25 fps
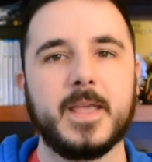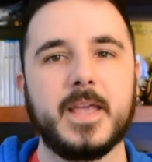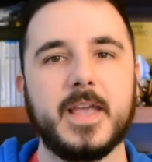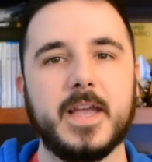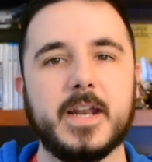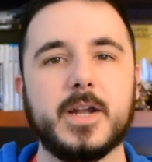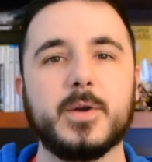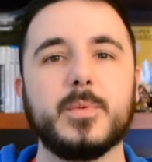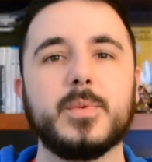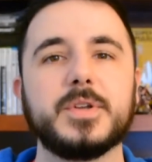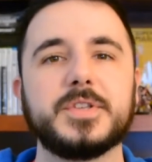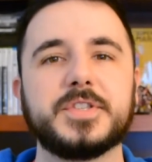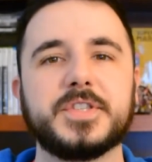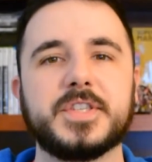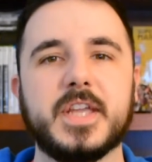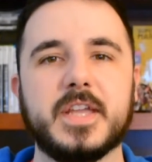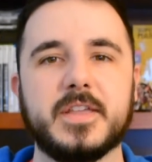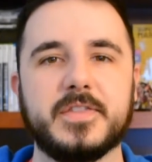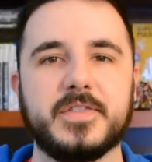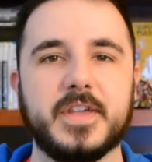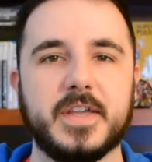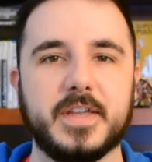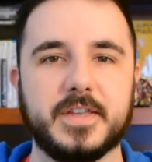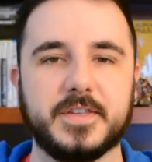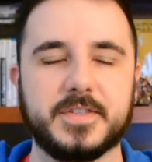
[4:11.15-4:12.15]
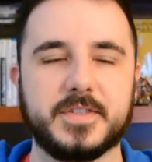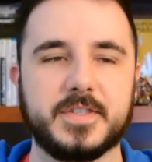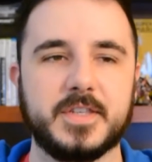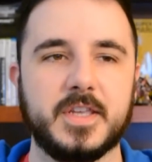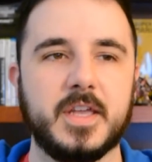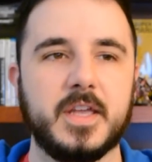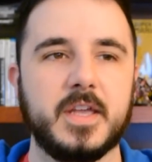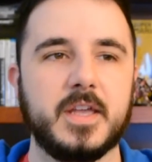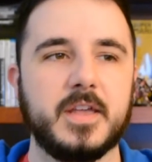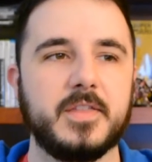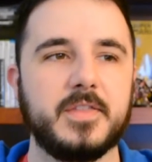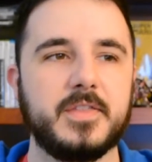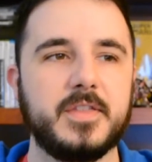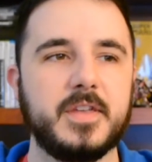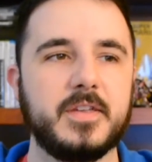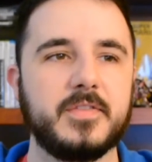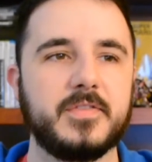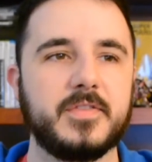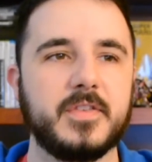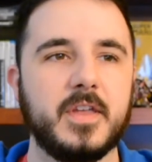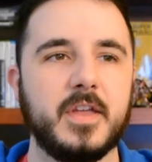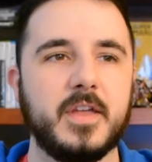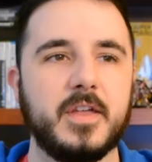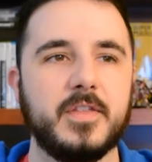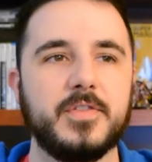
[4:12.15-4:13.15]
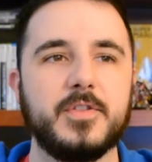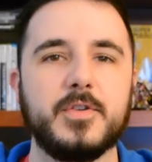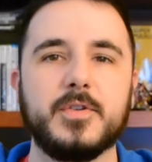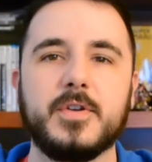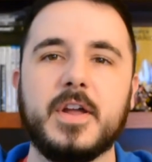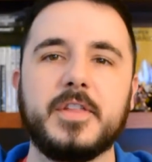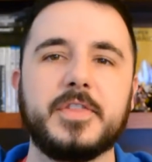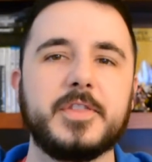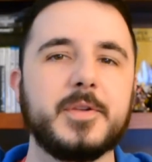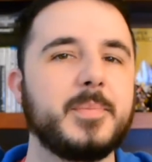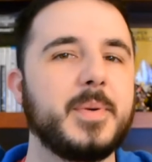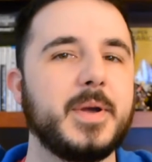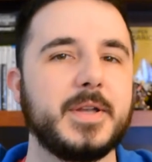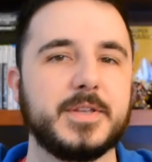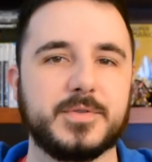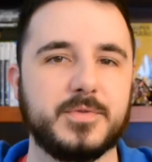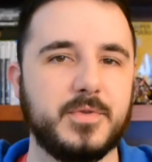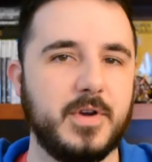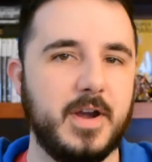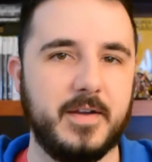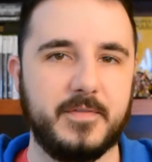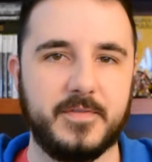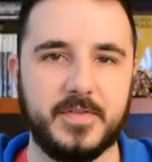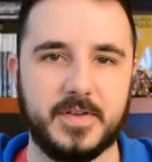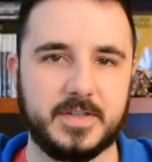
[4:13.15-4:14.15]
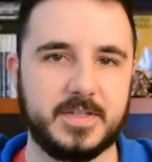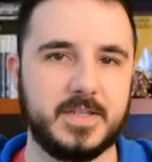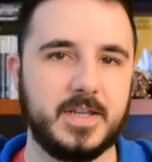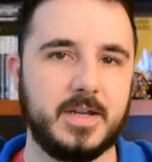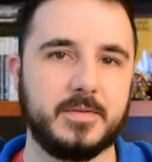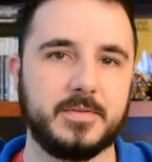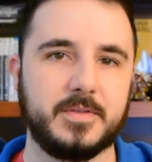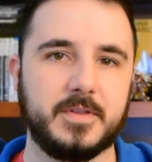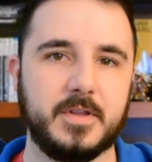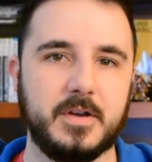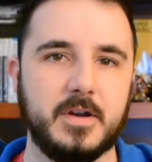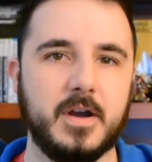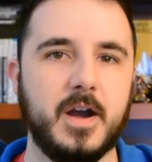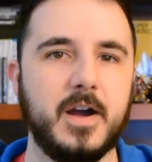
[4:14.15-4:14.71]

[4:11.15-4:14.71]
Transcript: And I will say this, that they're not the best graphics out there.